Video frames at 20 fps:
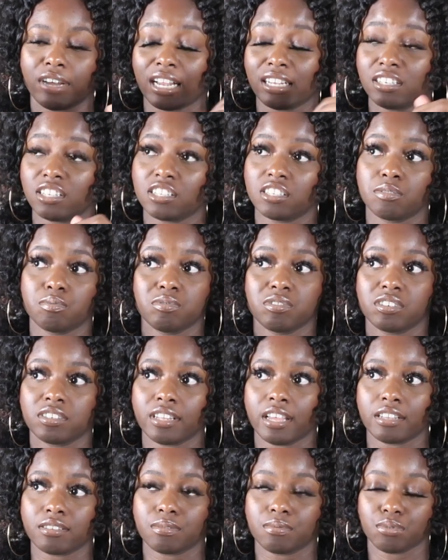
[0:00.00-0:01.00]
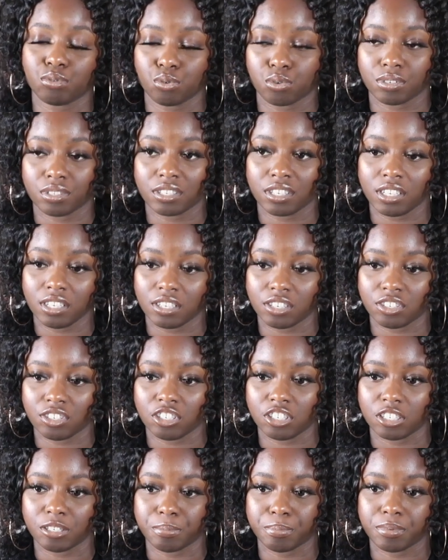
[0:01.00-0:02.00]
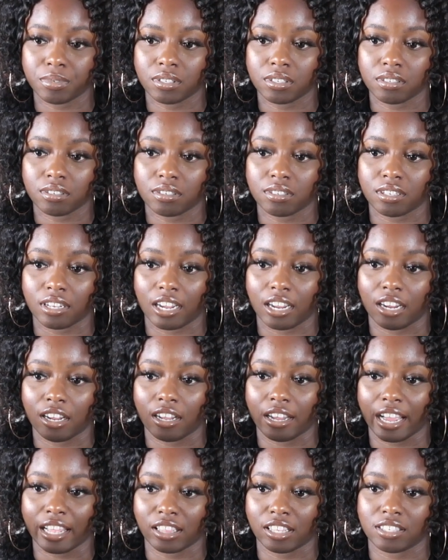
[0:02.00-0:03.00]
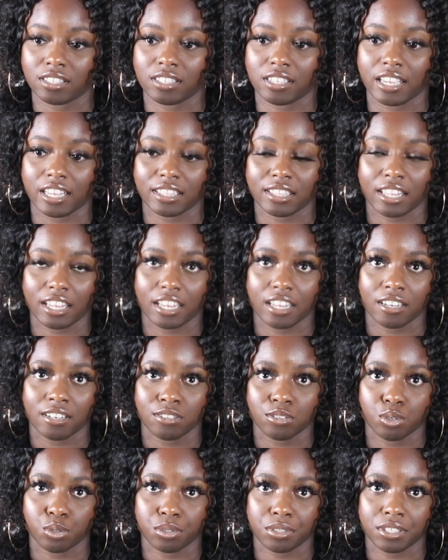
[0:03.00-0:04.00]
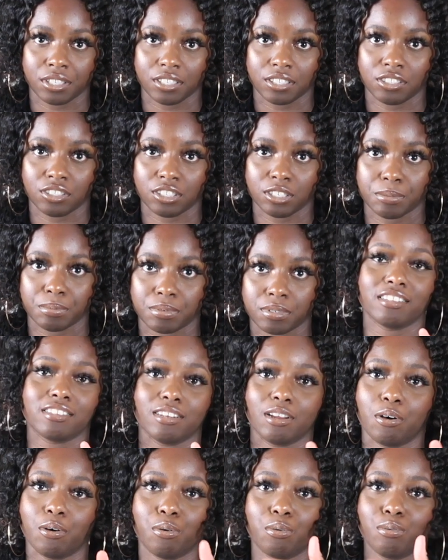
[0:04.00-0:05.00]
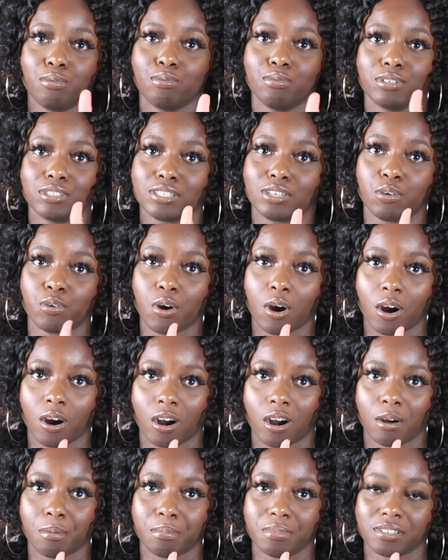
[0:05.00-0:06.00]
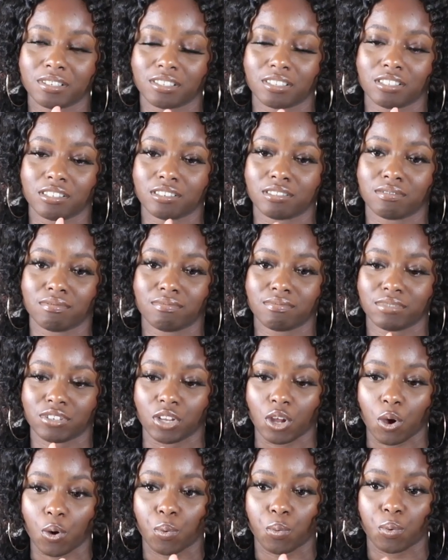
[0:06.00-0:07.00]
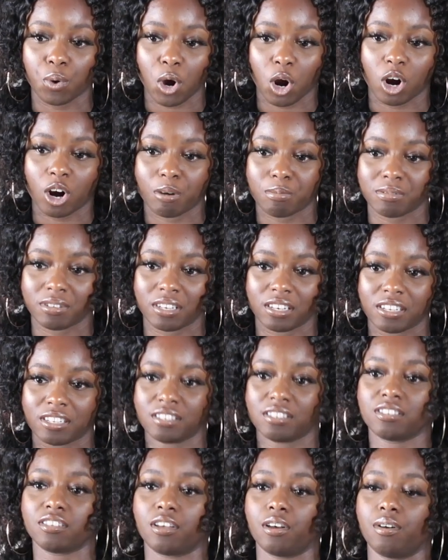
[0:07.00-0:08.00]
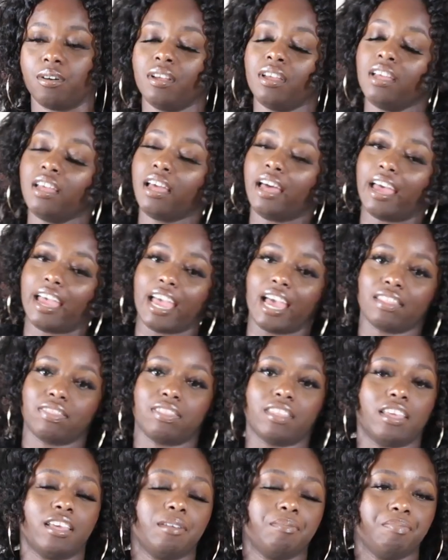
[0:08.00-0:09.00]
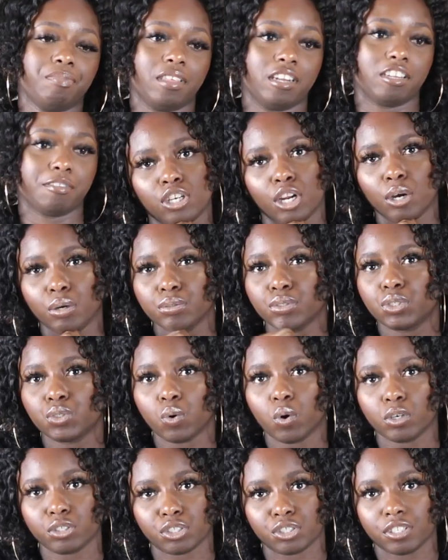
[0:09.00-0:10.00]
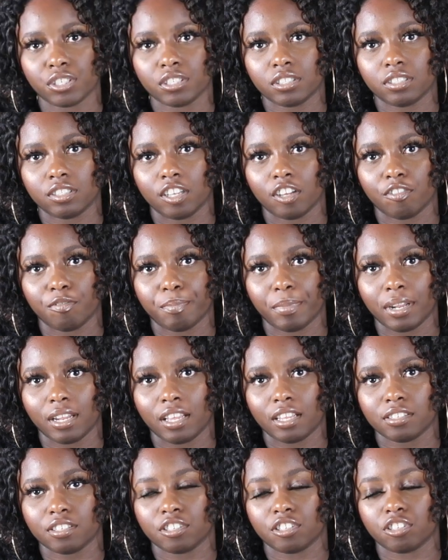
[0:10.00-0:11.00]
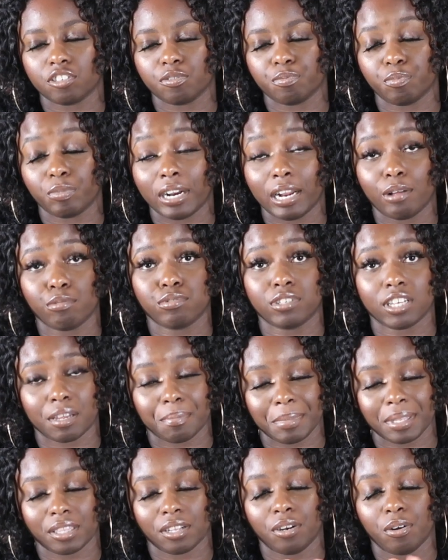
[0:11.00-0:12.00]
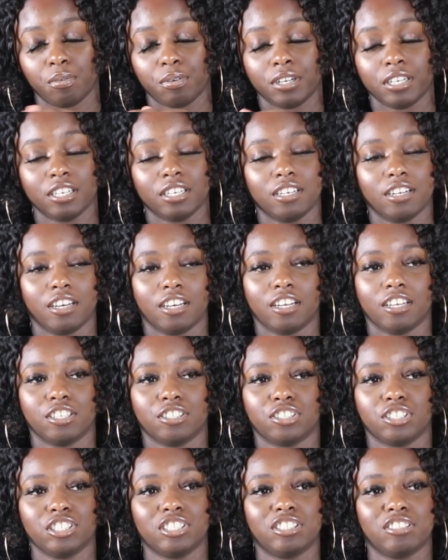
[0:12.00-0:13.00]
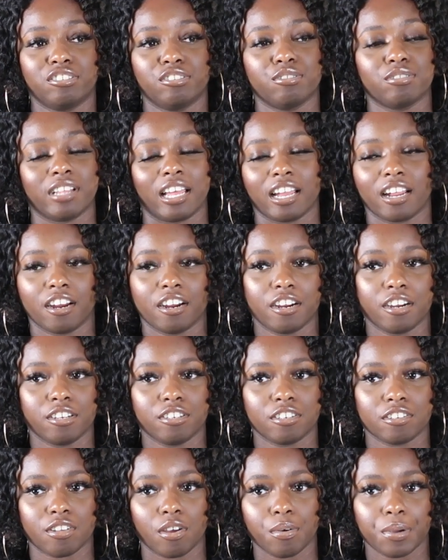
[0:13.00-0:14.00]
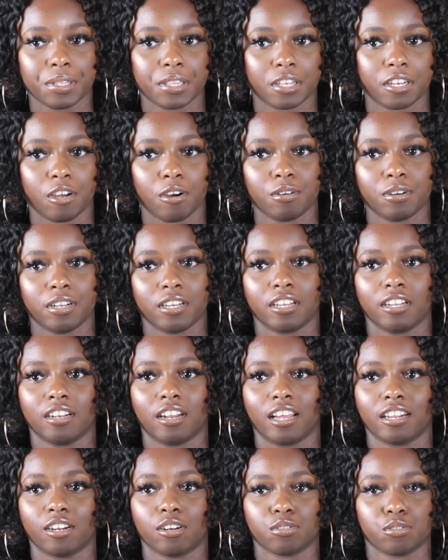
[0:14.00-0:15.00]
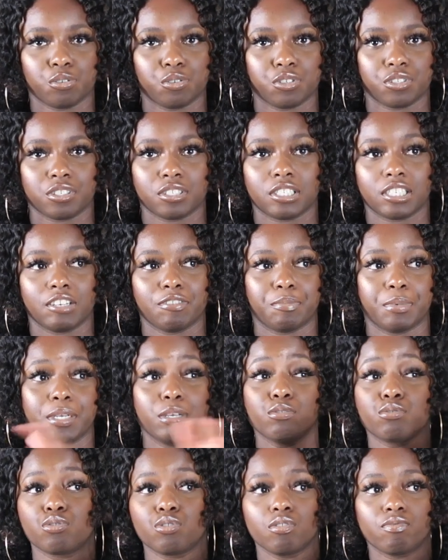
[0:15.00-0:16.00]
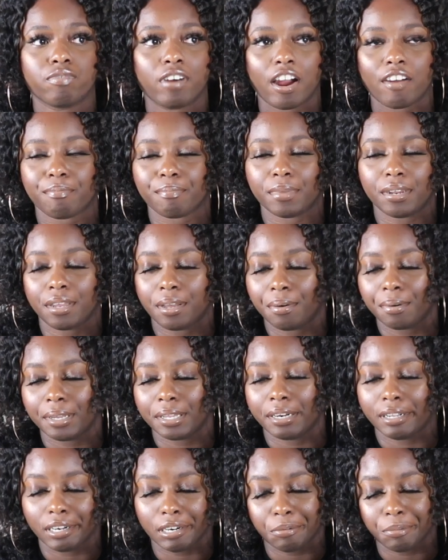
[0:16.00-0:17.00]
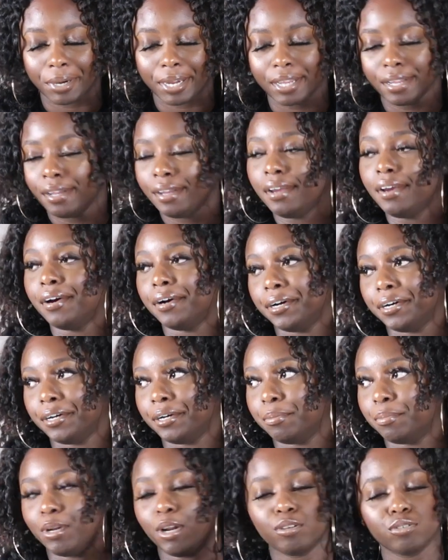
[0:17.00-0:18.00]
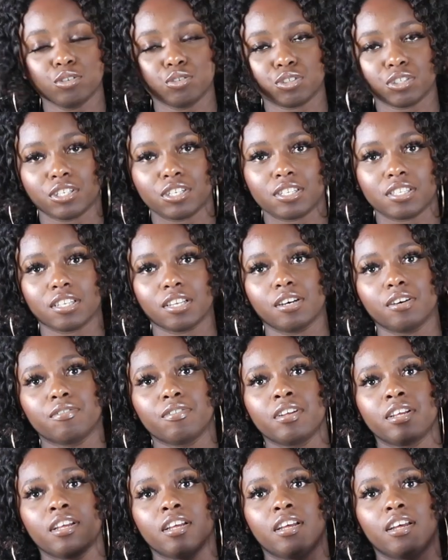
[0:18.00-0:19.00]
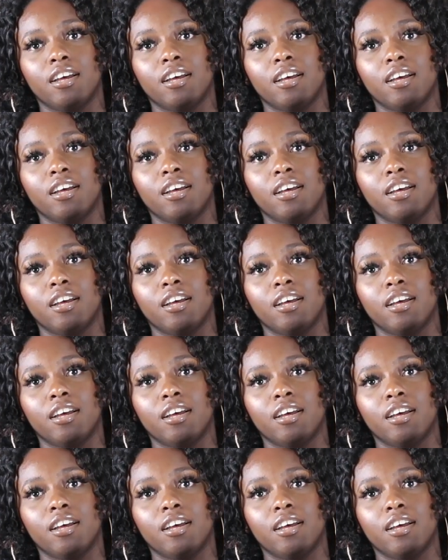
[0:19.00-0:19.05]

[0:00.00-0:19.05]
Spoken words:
I just switched out some tortilla chips. I got the Siete tortilla chips. It's no carbs. It's no carbs in it. So I got that. And don't torture yourself. My line sister, when I was talking about the donut, she was like, girl, just go get the donut. Like, don't torture yourself. But it was too far for me to go get it anyway. But don't torture yourself.